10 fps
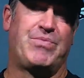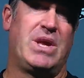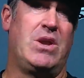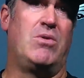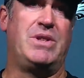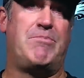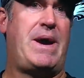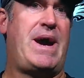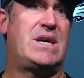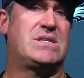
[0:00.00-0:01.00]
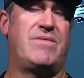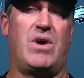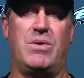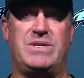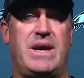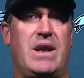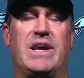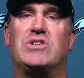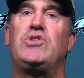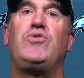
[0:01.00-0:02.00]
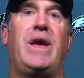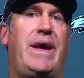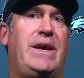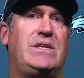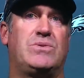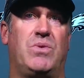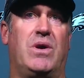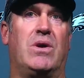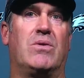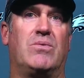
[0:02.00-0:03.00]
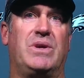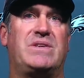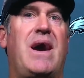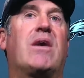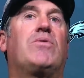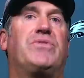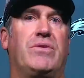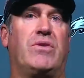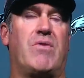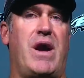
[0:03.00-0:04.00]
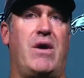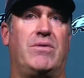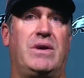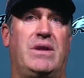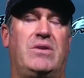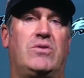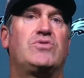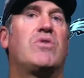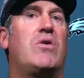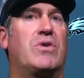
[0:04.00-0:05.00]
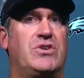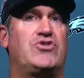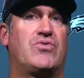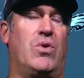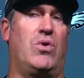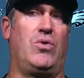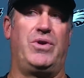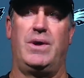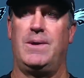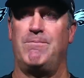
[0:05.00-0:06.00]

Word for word: you know, in the past, I've always had like two days where we tackle to the ground. And, and those are all controlled,